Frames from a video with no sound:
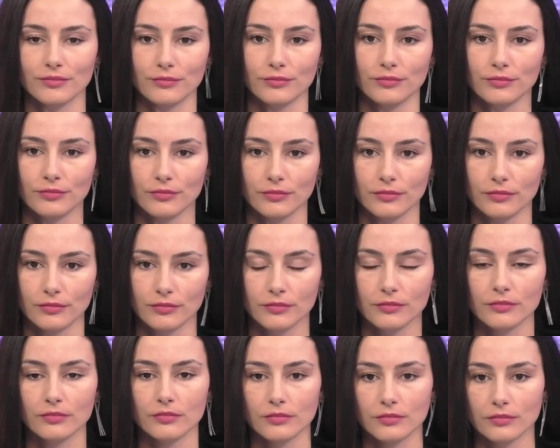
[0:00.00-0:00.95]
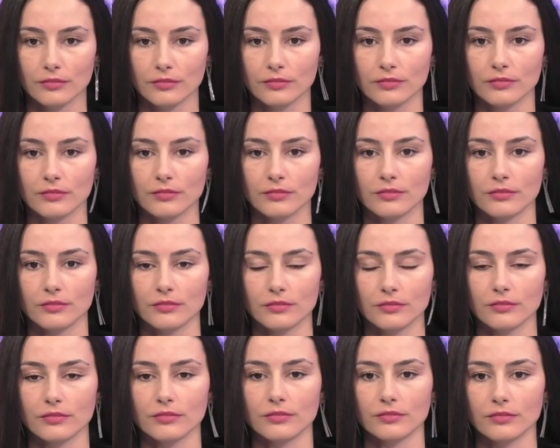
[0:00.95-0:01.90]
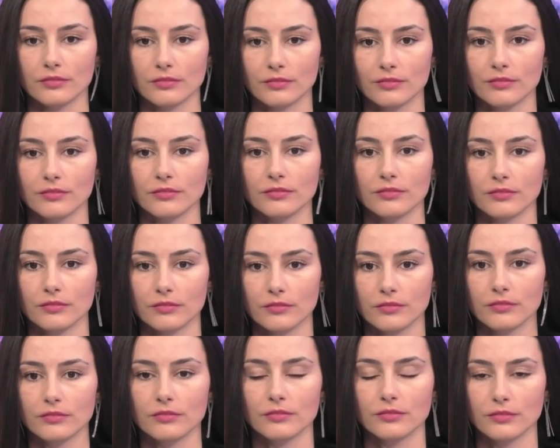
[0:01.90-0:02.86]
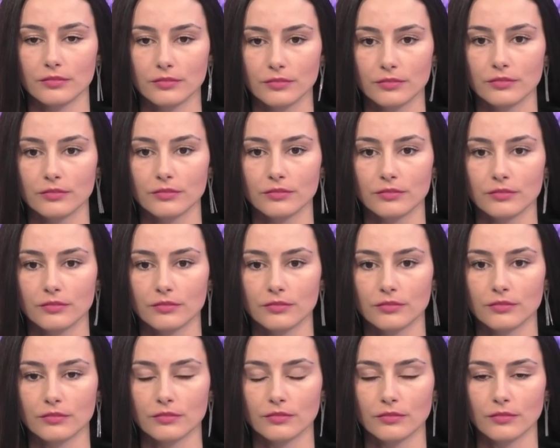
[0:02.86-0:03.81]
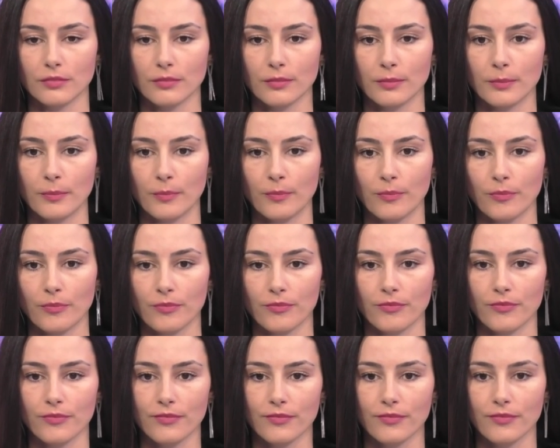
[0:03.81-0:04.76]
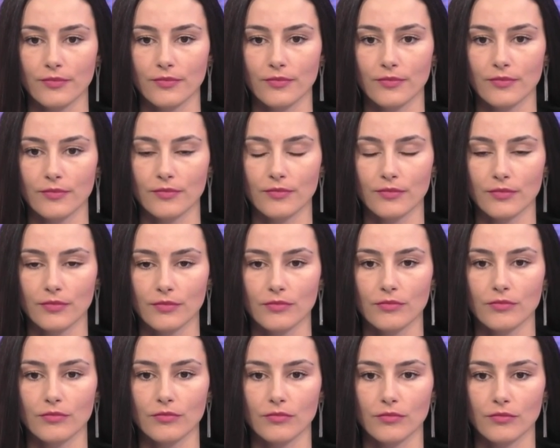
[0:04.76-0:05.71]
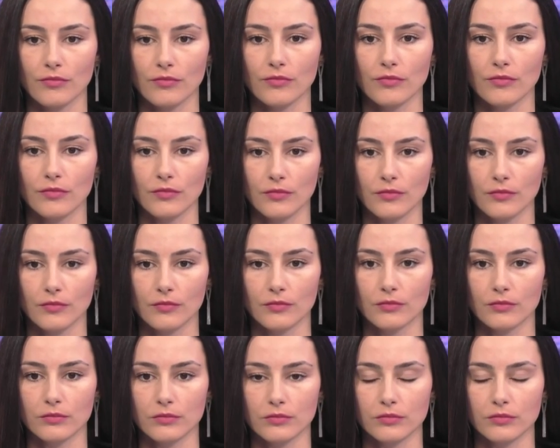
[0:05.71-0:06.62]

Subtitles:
(not speaking)